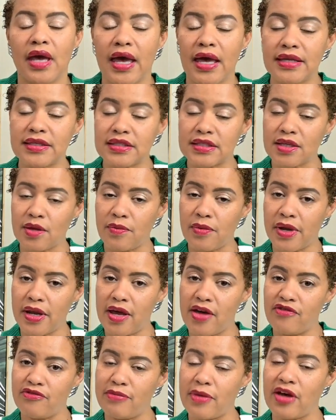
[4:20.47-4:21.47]
As someone
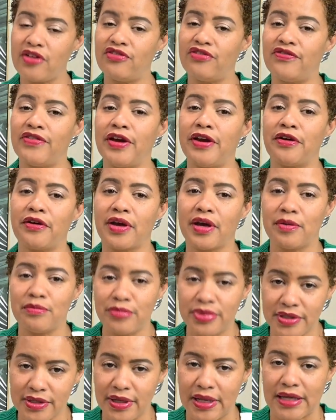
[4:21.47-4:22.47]
of my fair
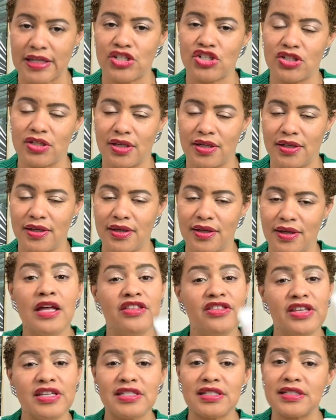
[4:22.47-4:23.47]
complexion,
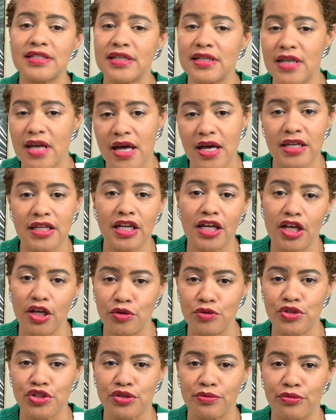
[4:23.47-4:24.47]
this is a
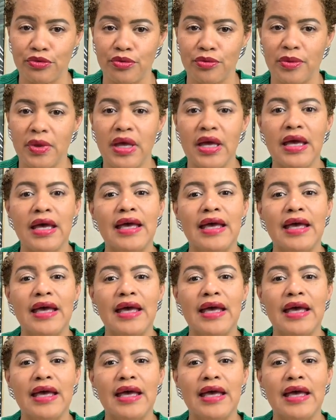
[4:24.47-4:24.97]
non-negotiable,